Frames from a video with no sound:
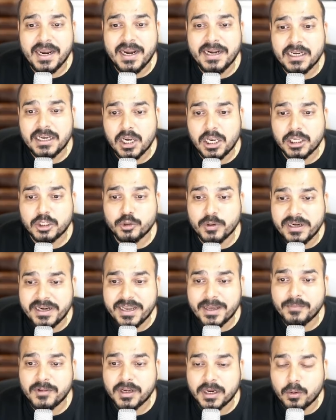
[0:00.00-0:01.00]
intellectual
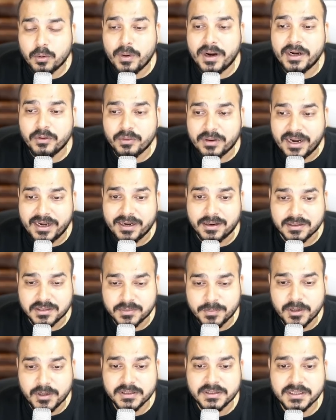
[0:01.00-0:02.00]
depth required to write
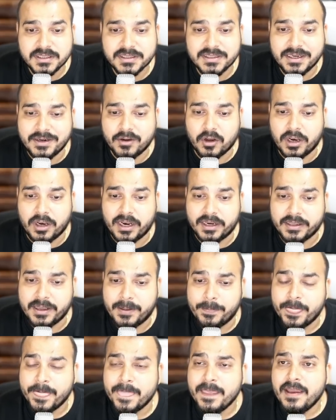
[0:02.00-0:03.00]
responses and all are
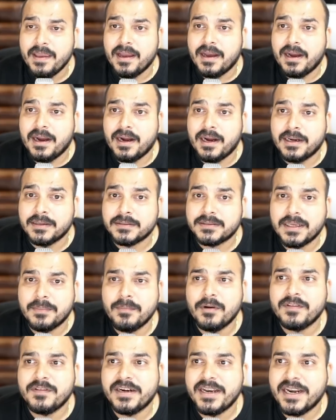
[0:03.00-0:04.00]
there. Uh,
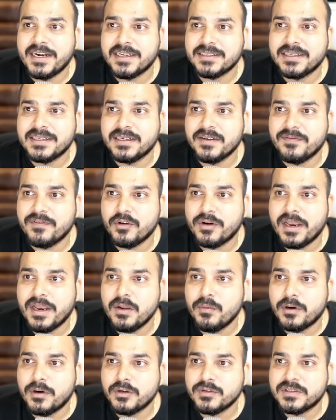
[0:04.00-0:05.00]
some of the data set, if you
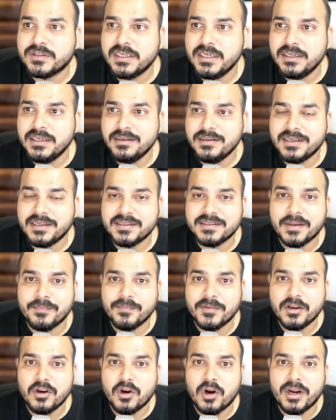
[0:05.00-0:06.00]
really want to see, there is
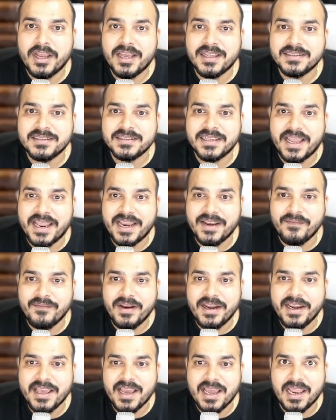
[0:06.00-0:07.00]
something called as
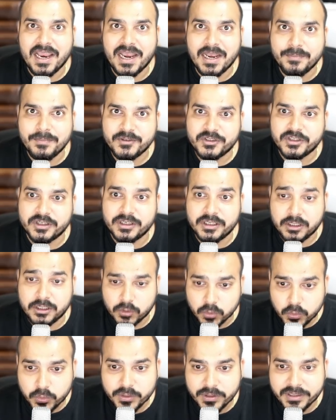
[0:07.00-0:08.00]
NVIDIA HelpSteer
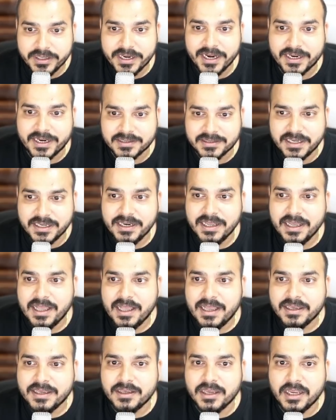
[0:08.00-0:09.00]
2 data set.
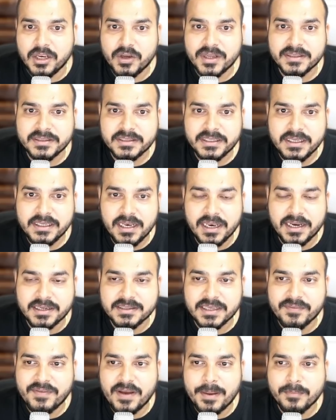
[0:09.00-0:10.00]
Here you can see,
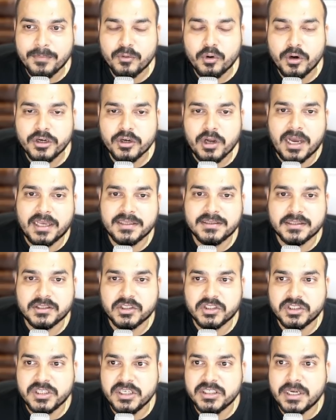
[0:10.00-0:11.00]
let's say if I'm going to ask
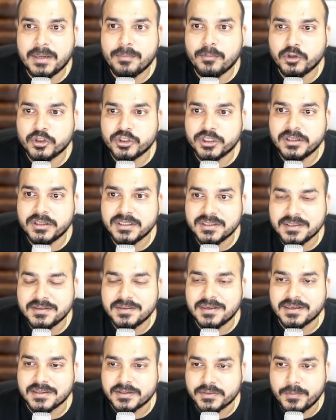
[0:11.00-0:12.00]
C sharp question, this is
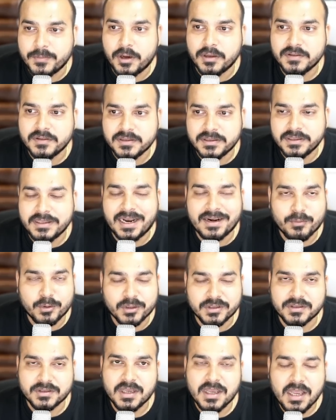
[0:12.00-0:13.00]
the response that
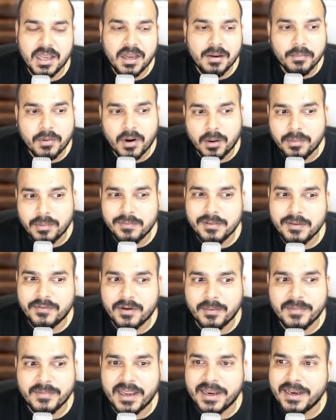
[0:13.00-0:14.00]
was probably
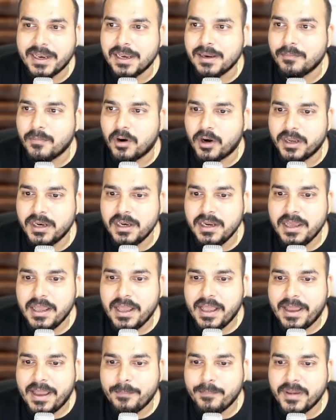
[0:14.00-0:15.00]
from the LLM model.
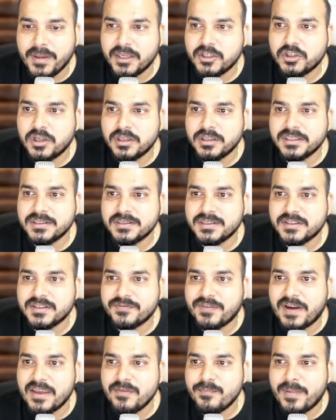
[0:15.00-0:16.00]
And based on this, this
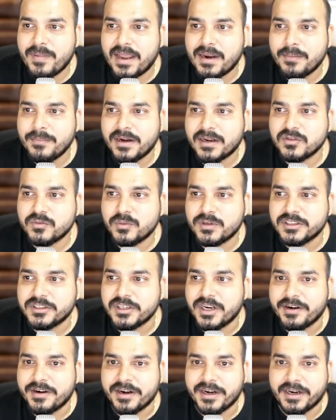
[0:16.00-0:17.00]
five parameters was
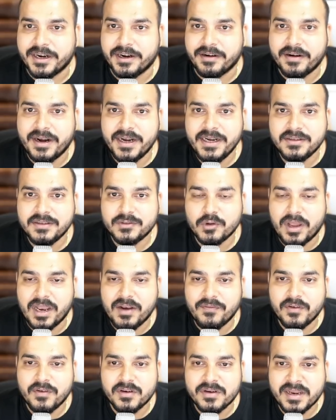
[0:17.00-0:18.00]
generated, right? So
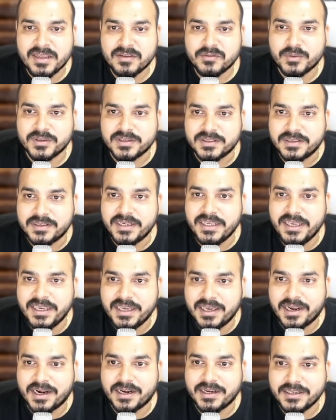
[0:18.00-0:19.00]
helpfulness was
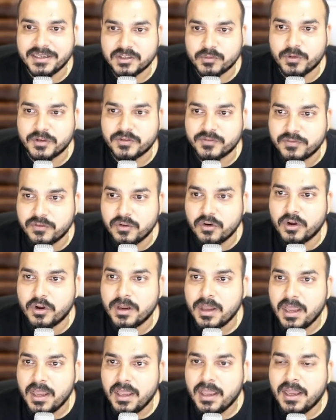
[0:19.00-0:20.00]
three, correctness was
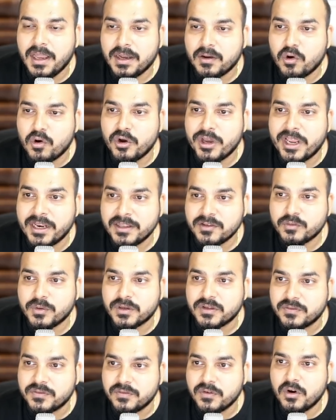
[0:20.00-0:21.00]
four, coherence
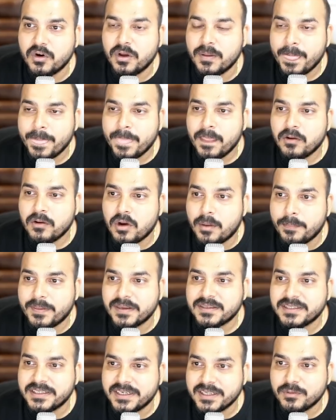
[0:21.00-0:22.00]
was four,
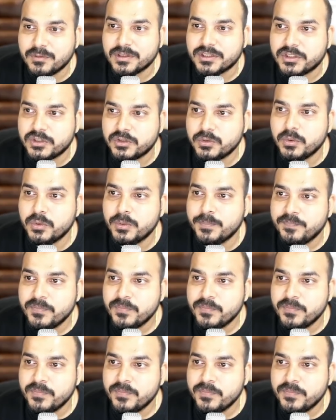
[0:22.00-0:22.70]
complexity was 2